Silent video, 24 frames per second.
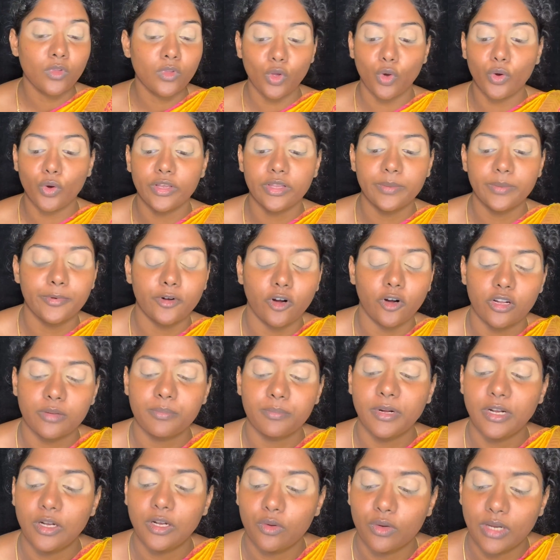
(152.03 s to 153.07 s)
Okay, the product
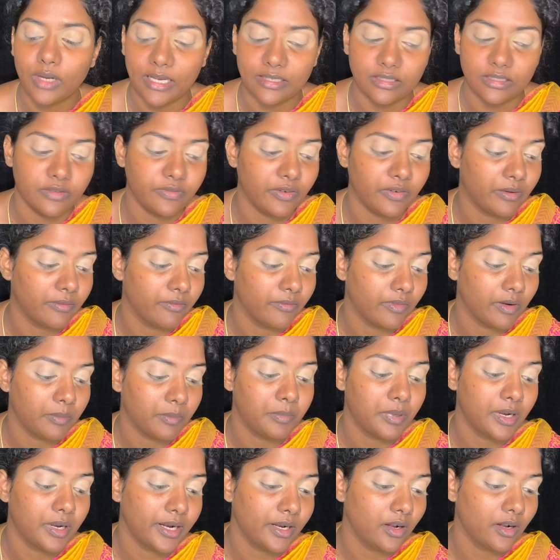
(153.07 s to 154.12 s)
might look as if I've
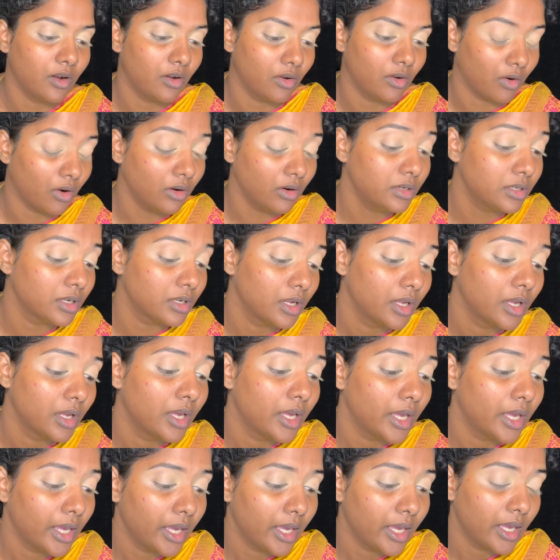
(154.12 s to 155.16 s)
applied a lot.
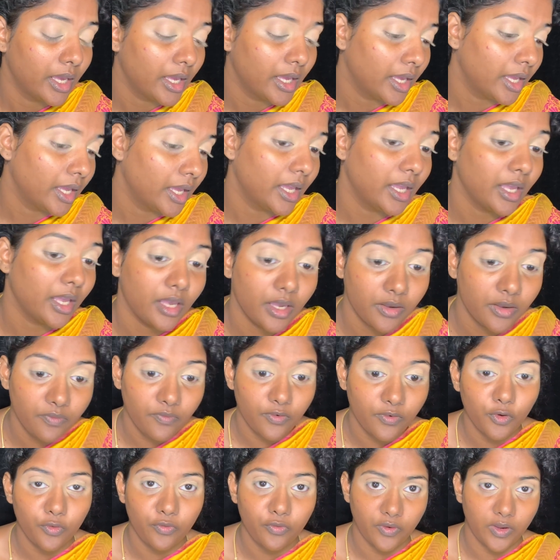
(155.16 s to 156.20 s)
If
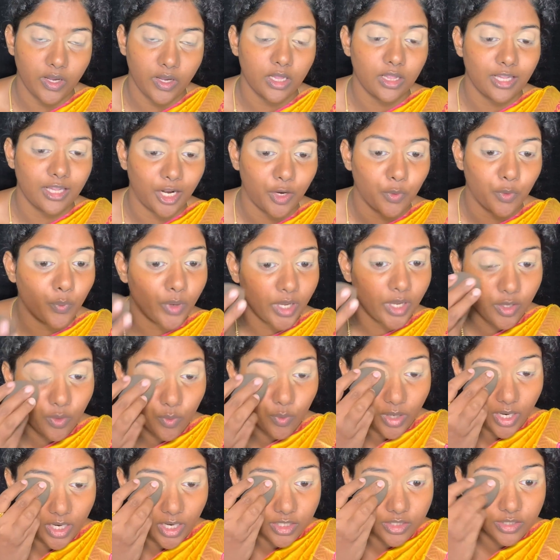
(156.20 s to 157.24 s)
you feel that way, you
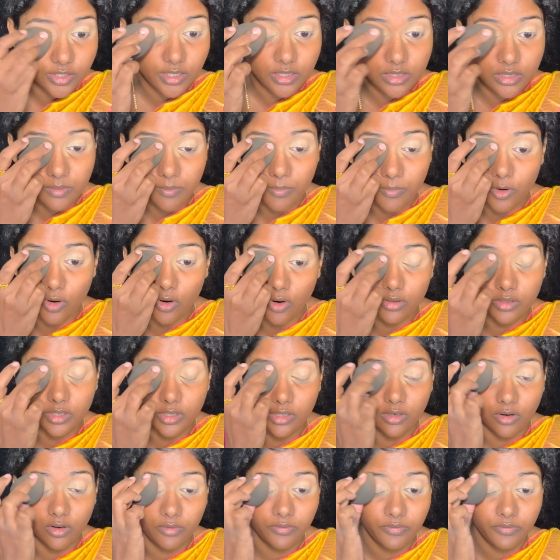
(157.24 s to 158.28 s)
can just blot it
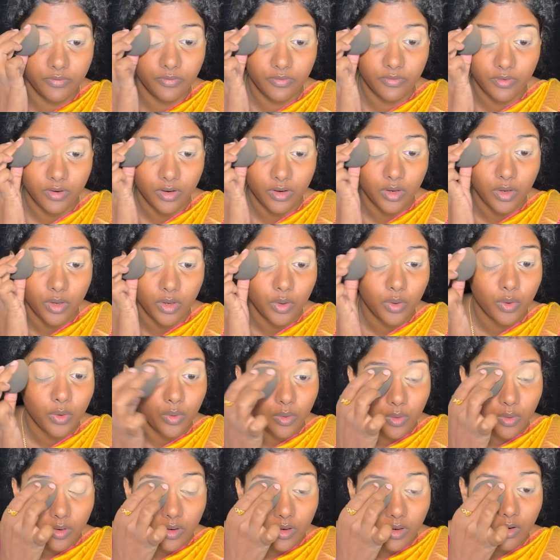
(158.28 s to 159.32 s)
off
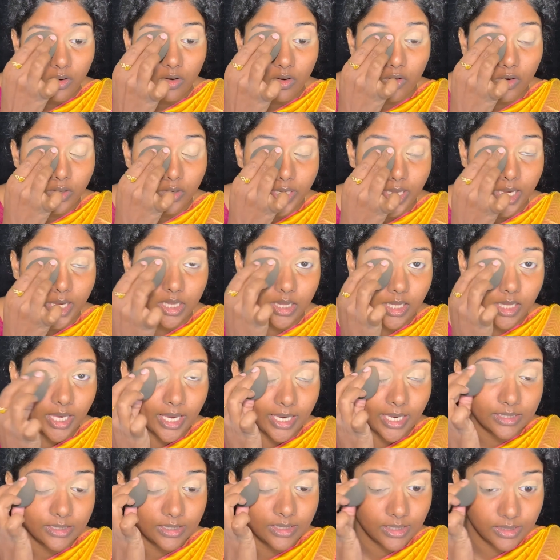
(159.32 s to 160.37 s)
or take the
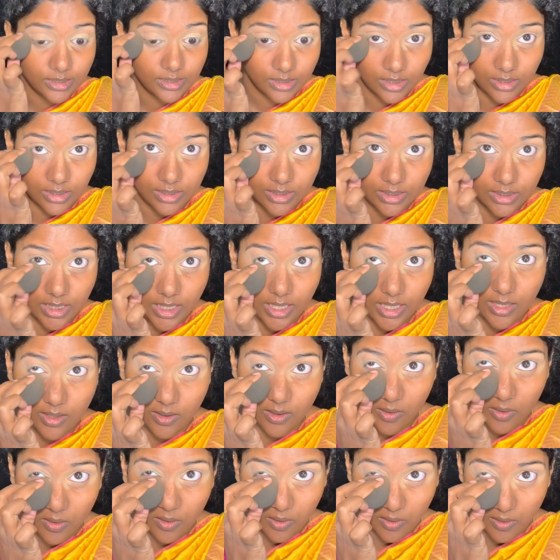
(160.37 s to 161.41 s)
excess
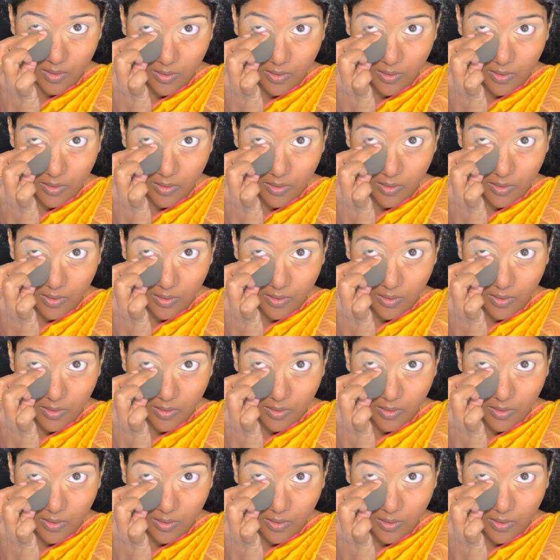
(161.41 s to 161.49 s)
concealer